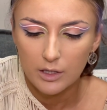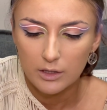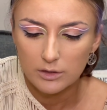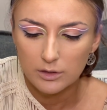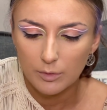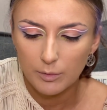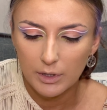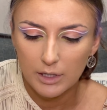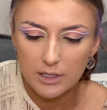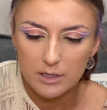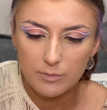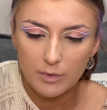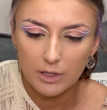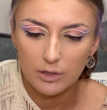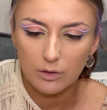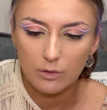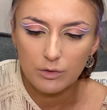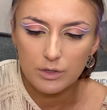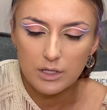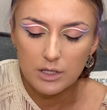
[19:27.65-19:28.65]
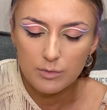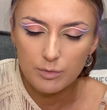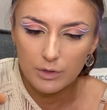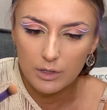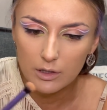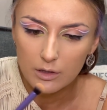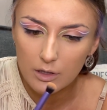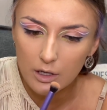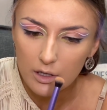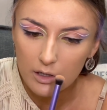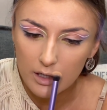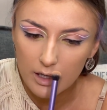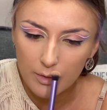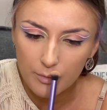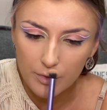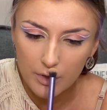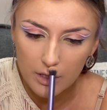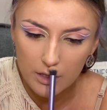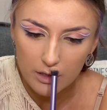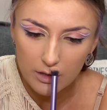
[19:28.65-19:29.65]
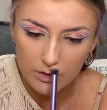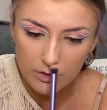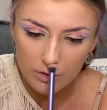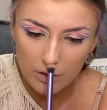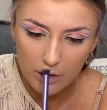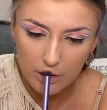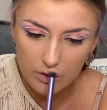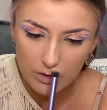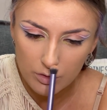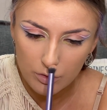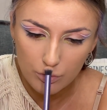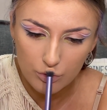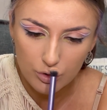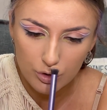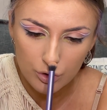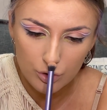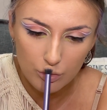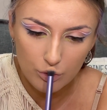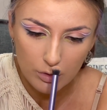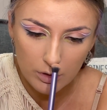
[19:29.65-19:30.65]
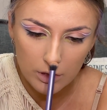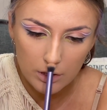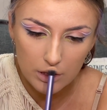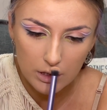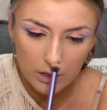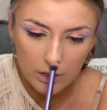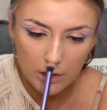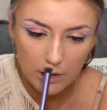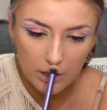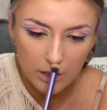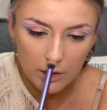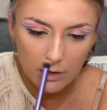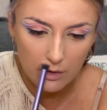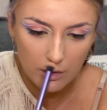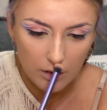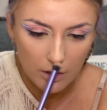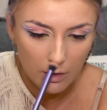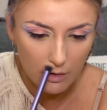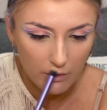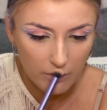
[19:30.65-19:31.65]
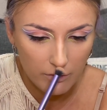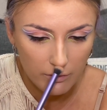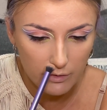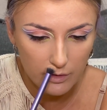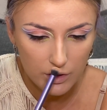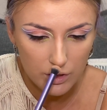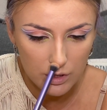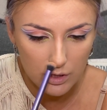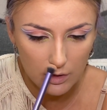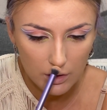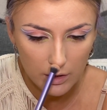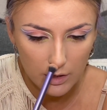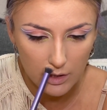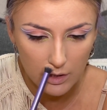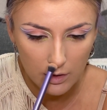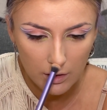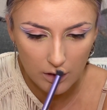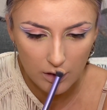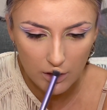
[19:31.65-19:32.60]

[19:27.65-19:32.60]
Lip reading: So because my nose is pretty long, I'm gonna try to shorten it visually.